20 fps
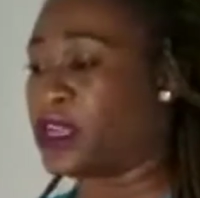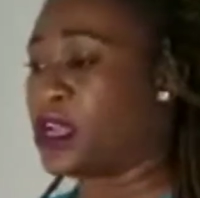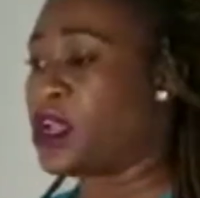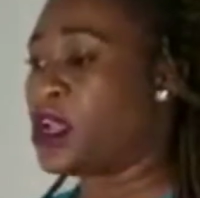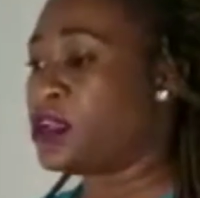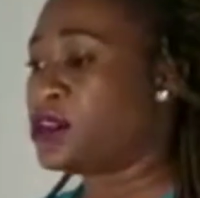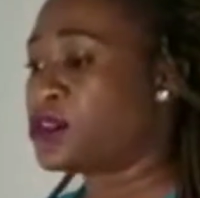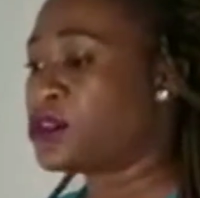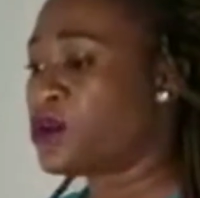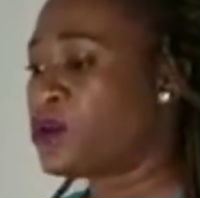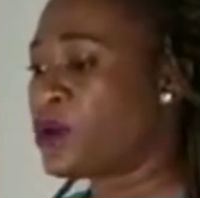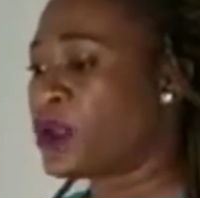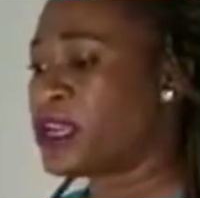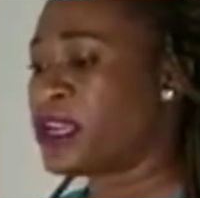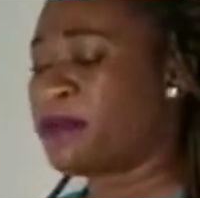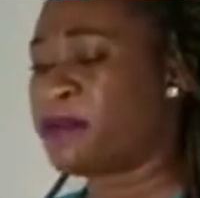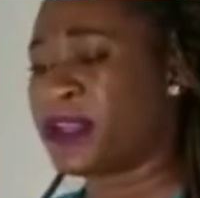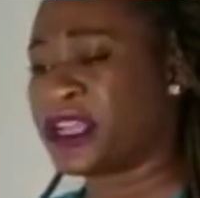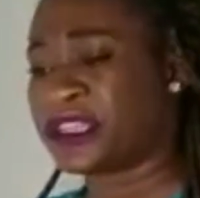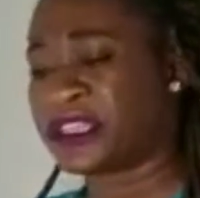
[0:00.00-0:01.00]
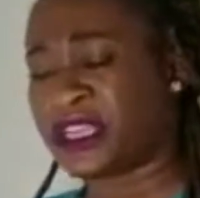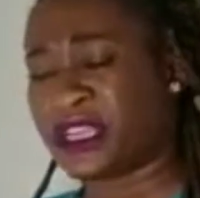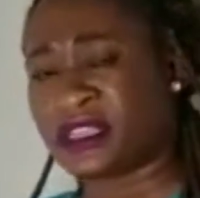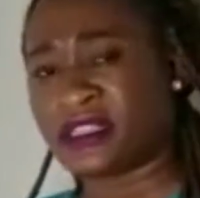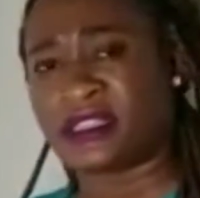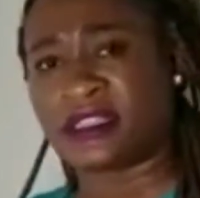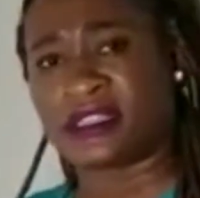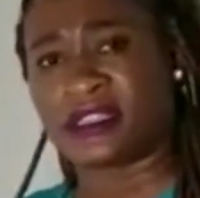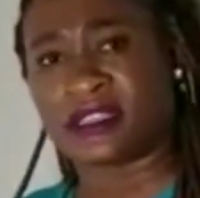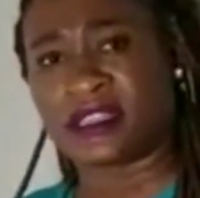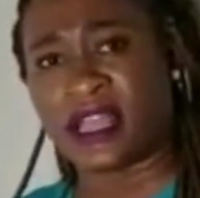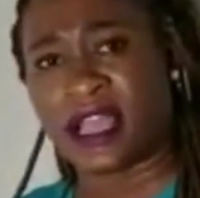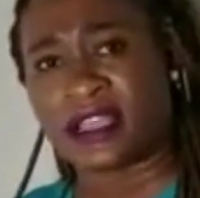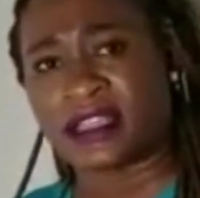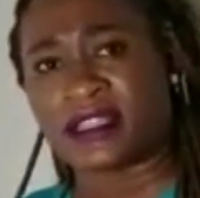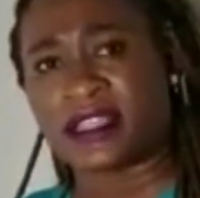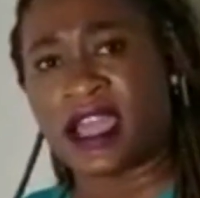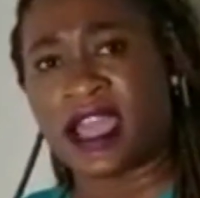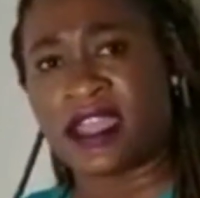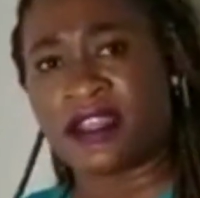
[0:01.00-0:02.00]
So when the patient is like
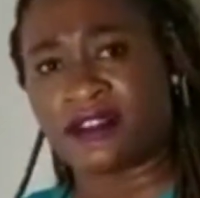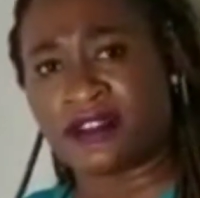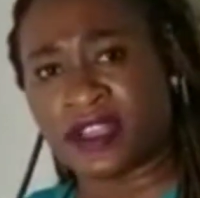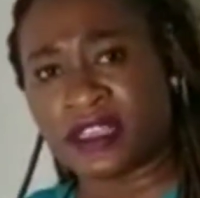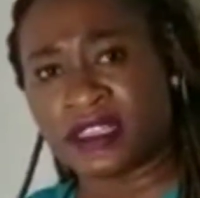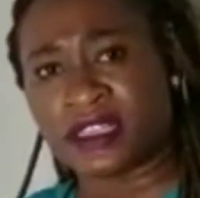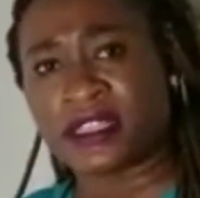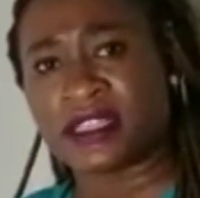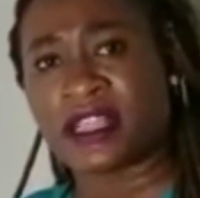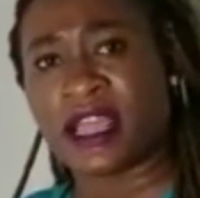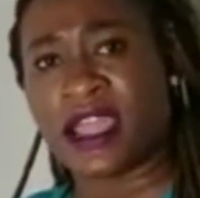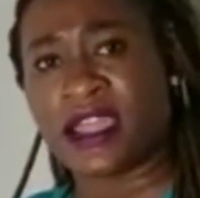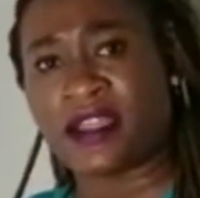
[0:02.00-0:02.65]
diuresing,